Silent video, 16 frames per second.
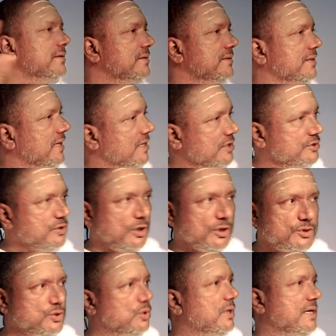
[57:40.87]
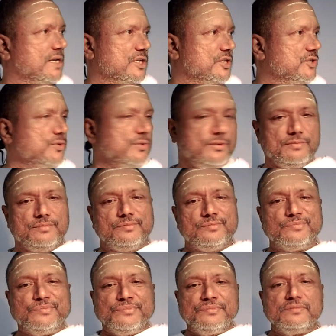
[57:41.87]
That is also understood.
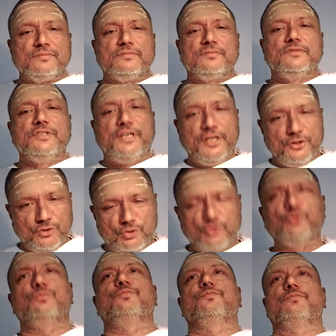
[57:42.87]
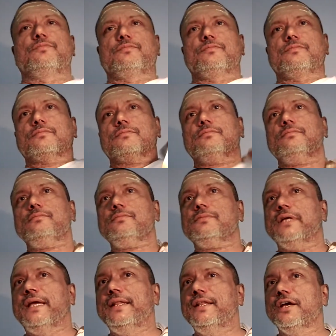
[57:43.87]
Kintu.
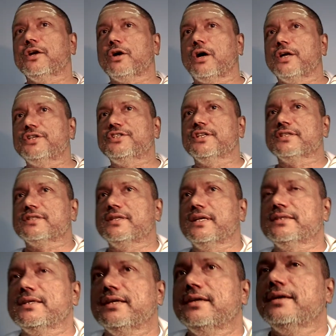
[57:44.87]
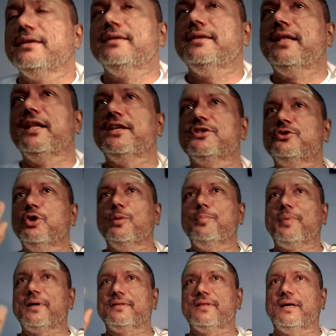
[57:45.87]
In the consciousness, there is no
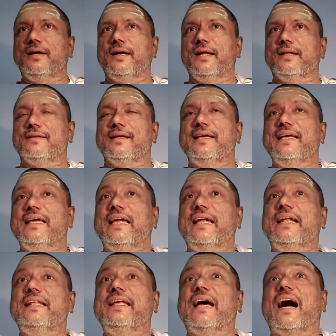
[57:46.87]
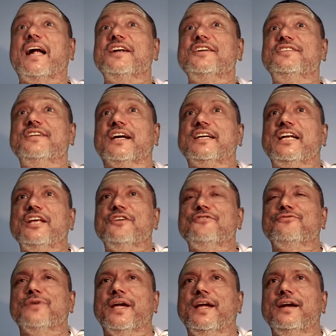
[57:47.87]
birth and death. In the
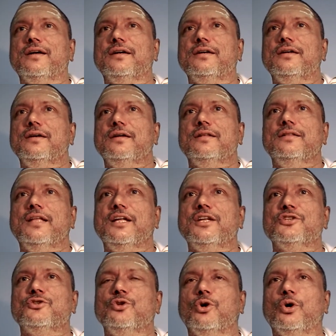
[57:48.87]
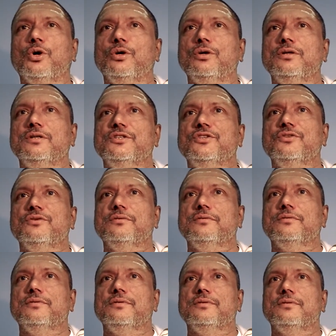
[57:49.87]
adjectified, there is no
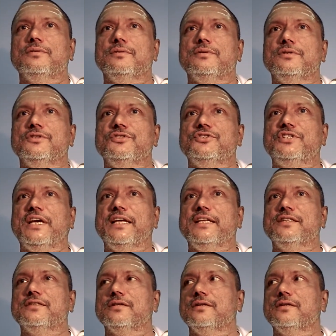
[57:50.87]
change.